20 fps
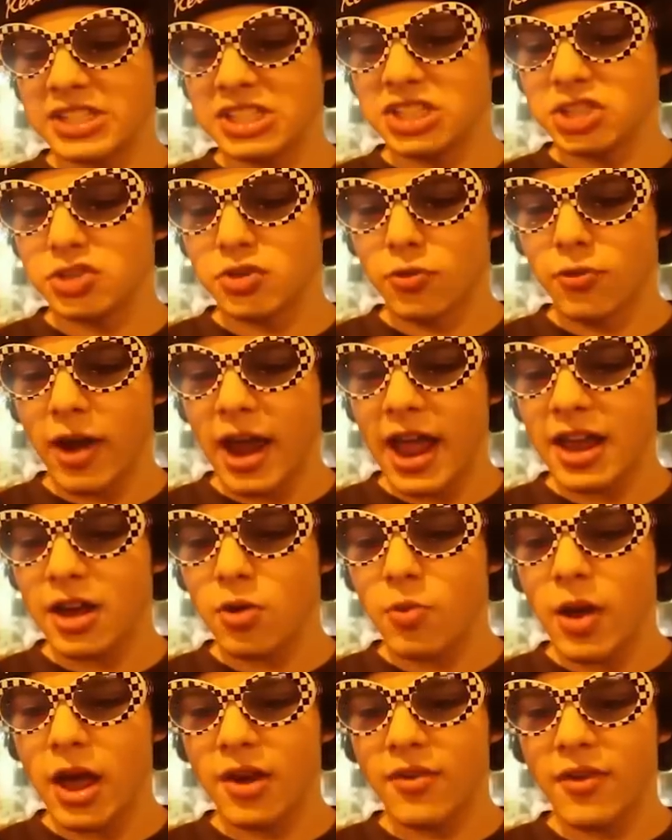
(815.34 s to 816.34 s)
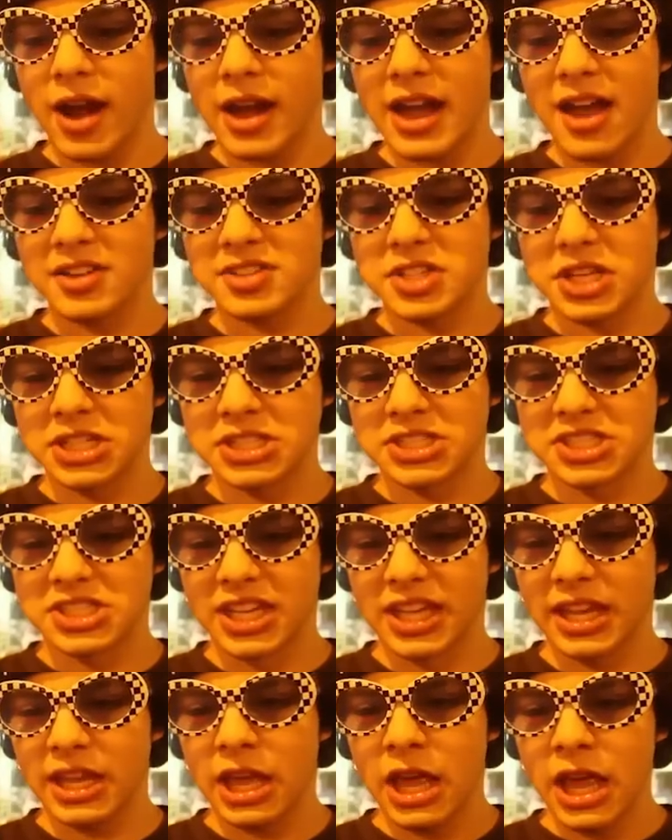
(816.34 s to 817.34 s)
he just ran away right now, as you can
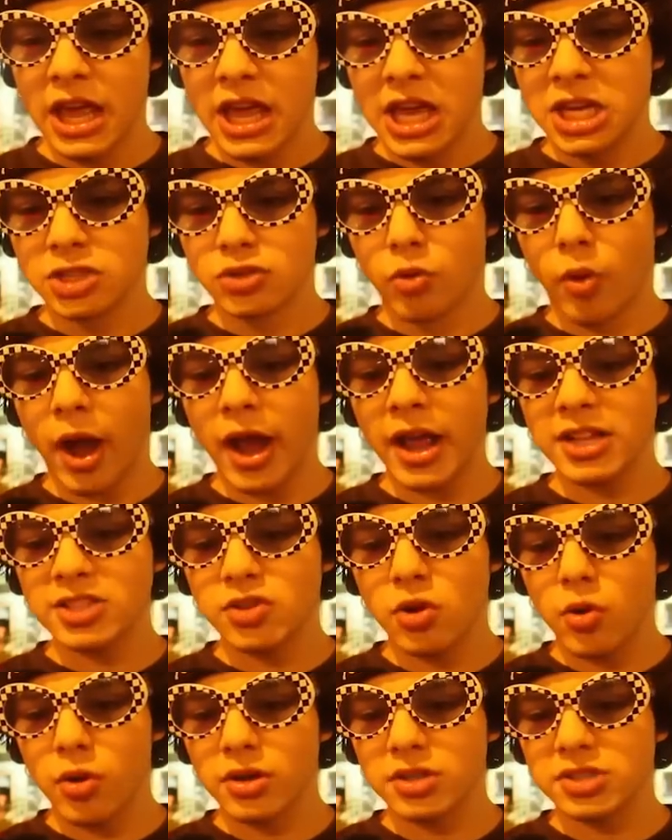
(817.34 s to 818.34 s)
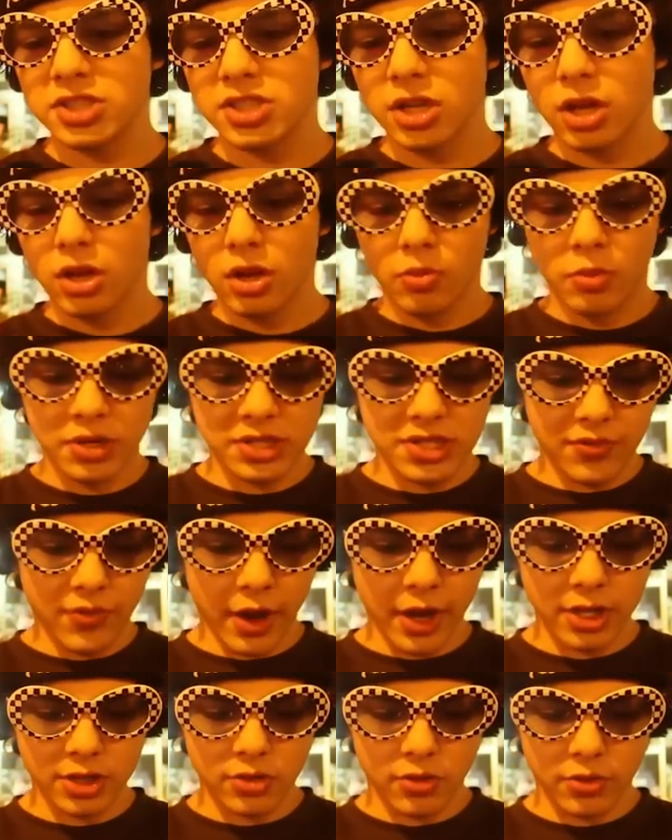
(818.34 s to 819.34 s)
see. He's running towards... where's he
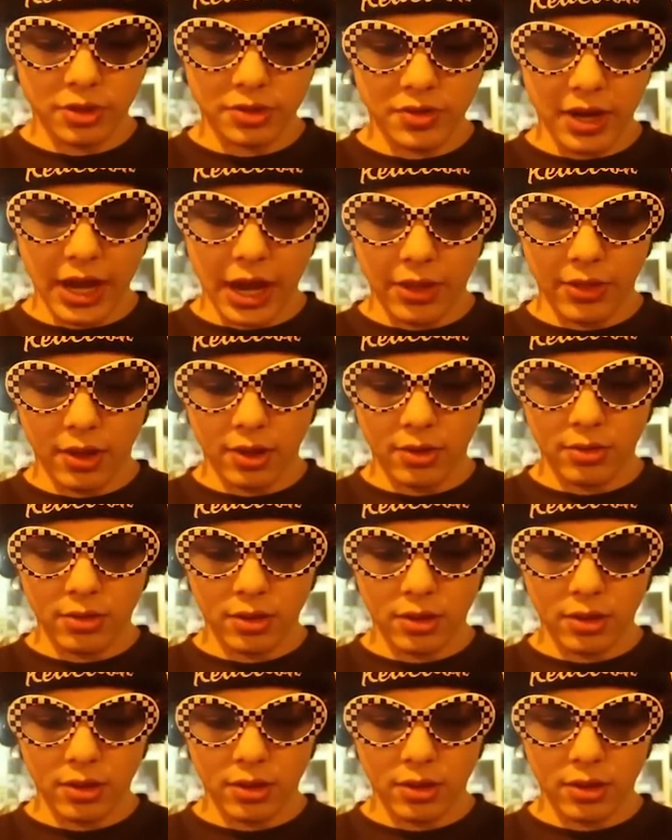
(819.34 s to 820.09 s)
running towards right now,